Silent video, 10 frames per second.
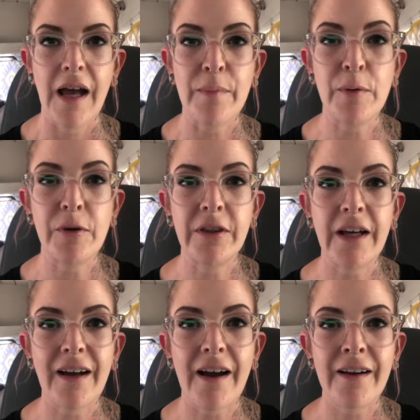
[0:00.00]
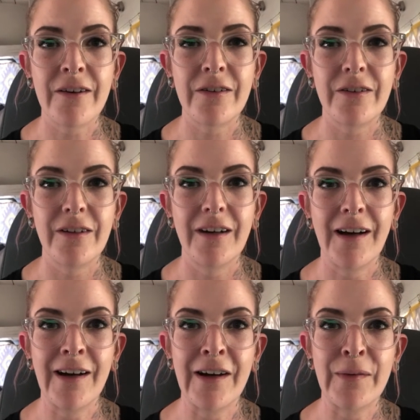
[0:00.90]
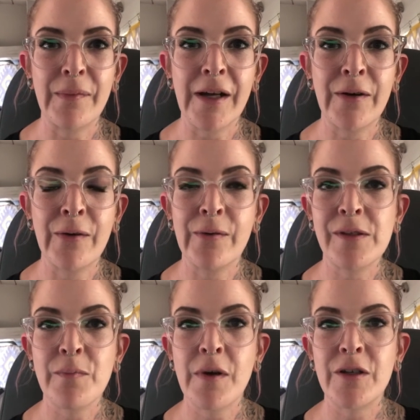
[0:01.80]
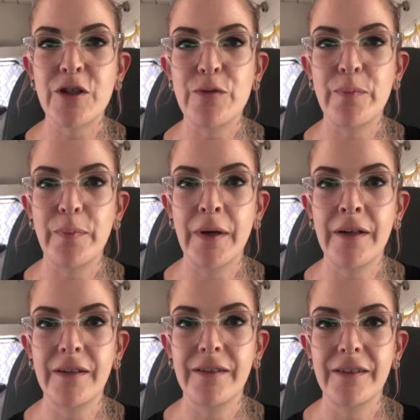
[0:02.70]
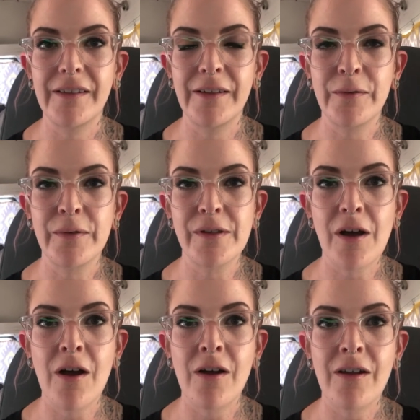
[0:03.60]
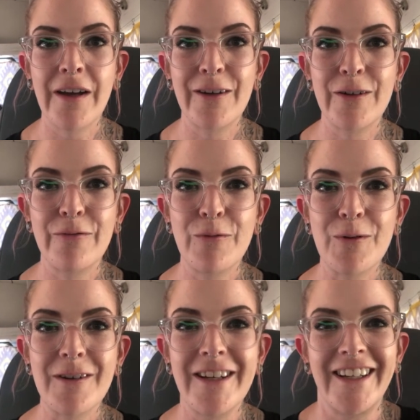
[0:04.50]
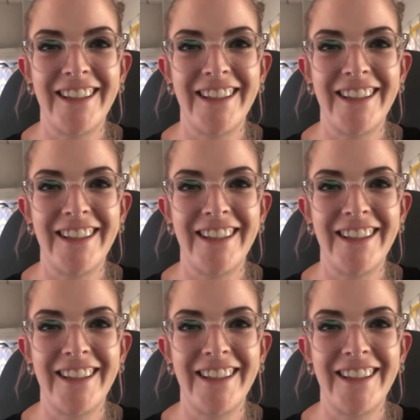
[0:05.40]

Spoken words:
Happy birthday, Kyle. I know it wasn't much, but it was all I could afford.